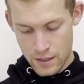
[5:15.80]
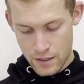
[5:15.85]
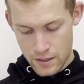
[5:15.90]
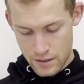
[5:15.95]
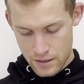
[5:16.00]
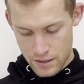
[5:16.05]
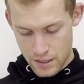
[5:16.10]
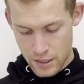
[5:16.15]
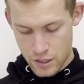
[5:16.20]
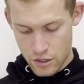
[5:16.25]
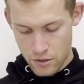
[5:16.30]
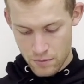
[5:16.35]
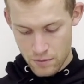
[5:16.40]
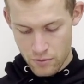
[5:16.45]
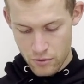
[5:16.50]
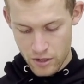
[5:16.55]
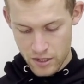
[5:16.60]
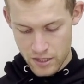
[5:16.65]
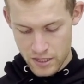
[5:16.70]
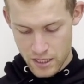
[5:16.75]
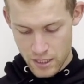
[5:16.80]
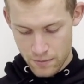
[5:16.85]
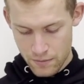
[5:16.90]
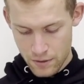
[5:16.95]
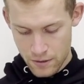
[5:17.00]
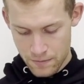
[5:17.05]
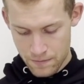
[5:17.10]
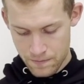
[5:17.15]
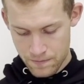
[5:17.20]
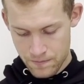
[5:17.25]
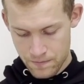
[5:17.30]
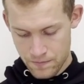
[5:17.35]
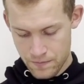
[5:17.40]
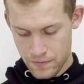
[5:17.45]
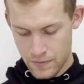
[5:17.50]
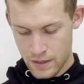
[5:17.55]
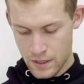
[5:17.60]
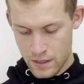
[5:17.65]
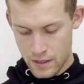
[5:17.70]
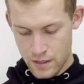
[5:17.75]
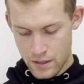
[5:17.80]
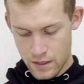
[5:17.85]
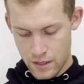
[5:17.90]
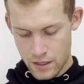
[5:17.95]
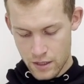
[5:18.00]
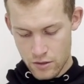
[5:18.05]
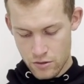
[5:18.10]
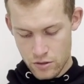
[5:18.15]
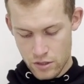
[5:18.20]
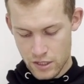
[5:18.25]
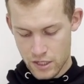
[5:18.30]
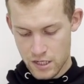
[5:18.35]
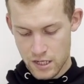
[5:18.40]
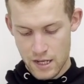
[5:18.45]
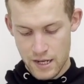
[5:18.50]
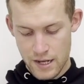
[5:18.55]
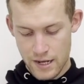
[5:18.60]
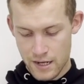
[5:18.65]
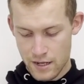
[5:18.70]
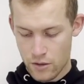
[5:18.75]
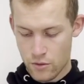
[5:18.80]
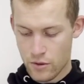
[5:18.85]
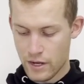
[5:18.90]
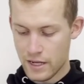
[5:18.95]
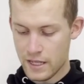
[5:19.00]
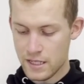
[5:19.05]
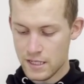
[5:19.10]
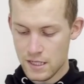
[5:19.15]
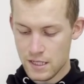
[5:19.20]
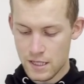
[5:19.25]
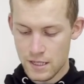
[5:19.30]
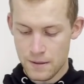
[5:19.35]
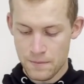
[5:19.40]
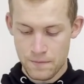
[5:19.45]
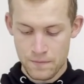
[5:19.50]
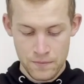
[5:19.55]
This should be pretty simple. They usually slide in quite easily,